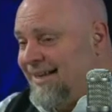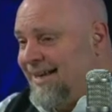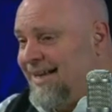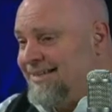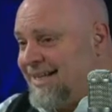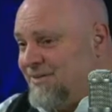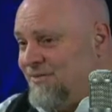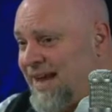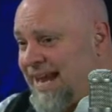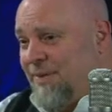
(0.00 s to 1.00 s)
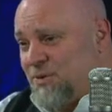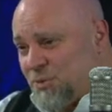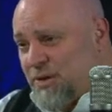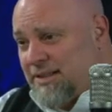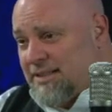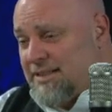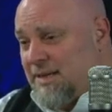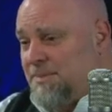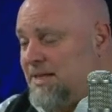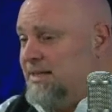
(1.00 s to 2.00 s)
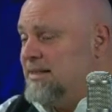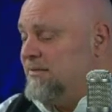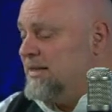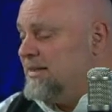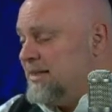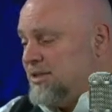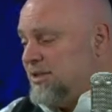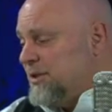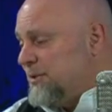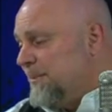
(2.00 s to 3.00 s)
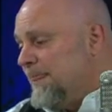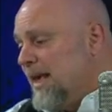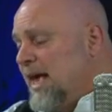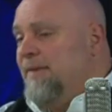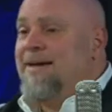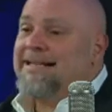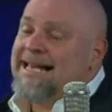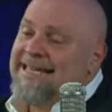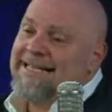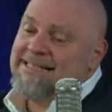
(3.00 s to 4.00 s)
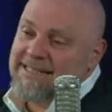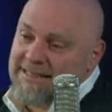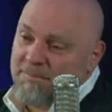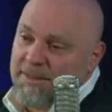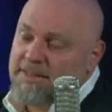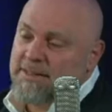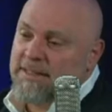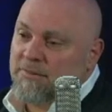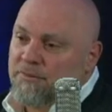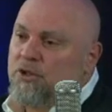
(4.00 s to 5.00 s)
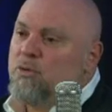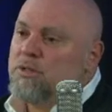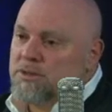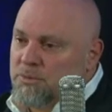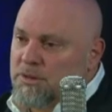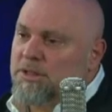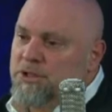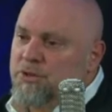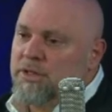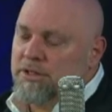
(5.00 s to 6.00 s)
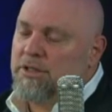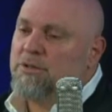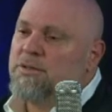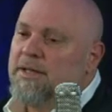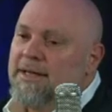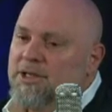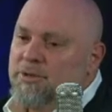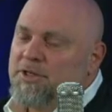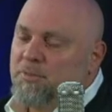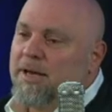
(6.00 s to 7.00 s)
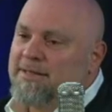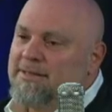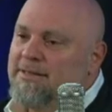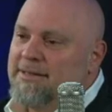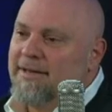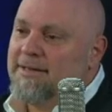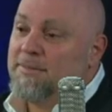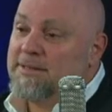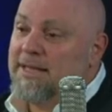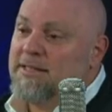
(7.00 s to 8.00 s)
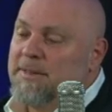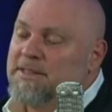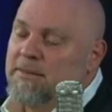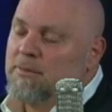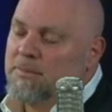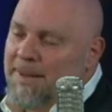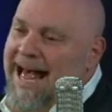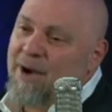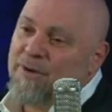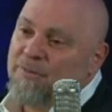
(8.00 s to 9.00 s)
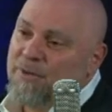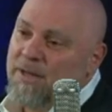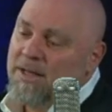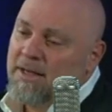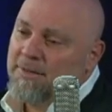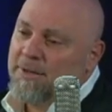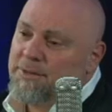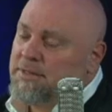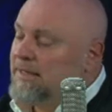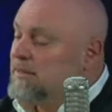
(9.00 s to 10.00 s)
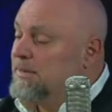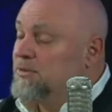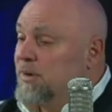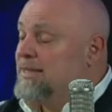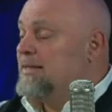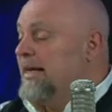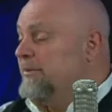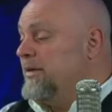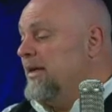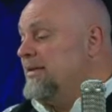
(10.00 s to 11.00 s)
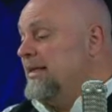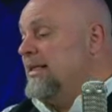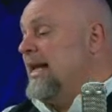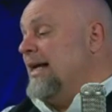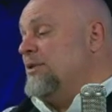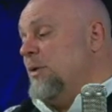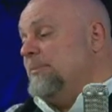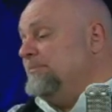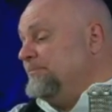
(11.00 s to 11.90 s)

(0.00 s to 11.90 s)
uh, to convey this really deep sense of these issues. In fact, I think it's the simplicity. The fewer words you can use to express these sentiment, sentiments, the more powerful those sentiments resonate with us. And in the next one,